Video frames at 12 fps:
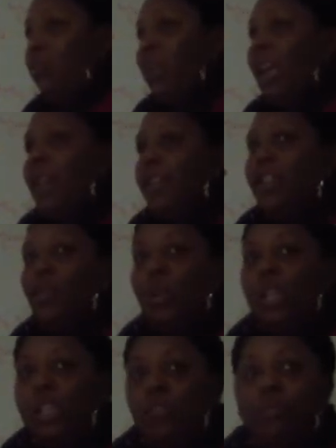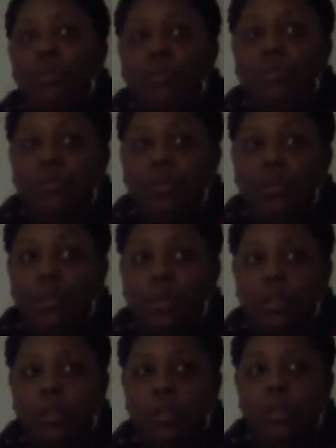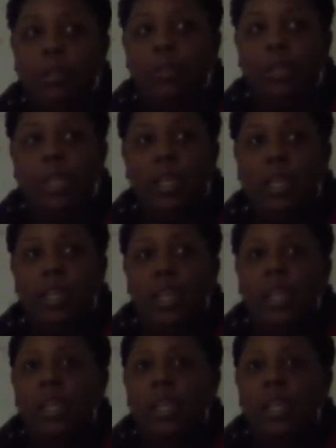we haven't thought it through. You get what I'm saying?